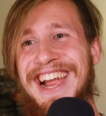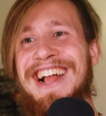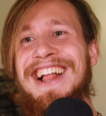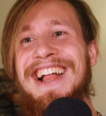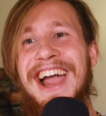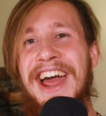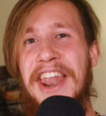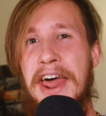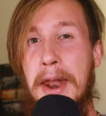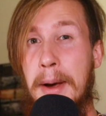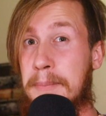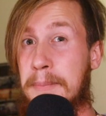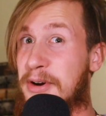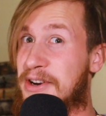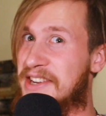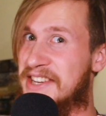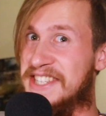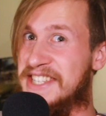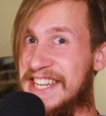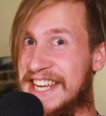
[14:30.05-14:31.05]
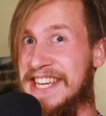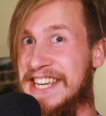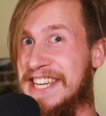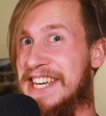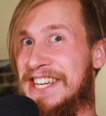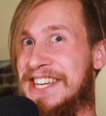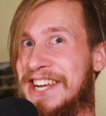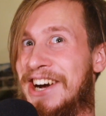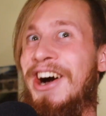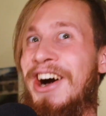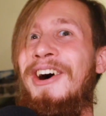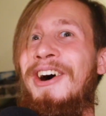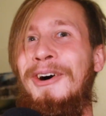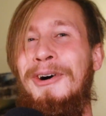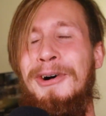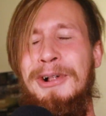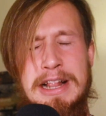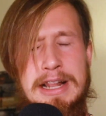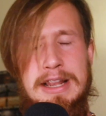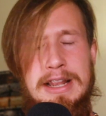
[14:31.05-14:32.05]
And then I put the stick in the
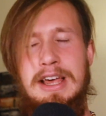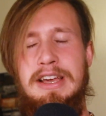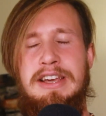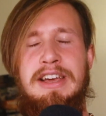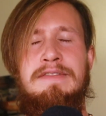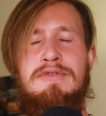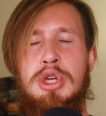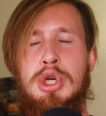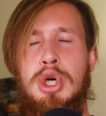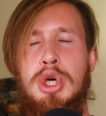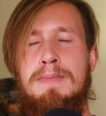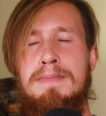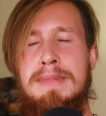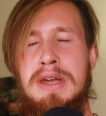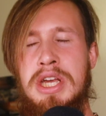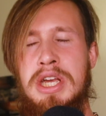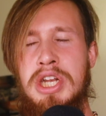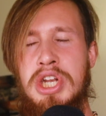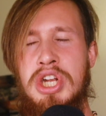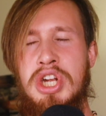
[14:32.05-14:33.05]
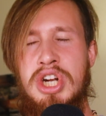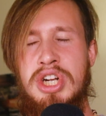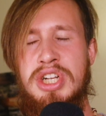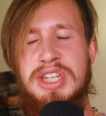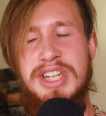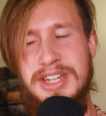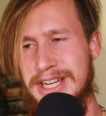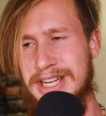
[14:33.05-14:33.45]
hole, like every good man does.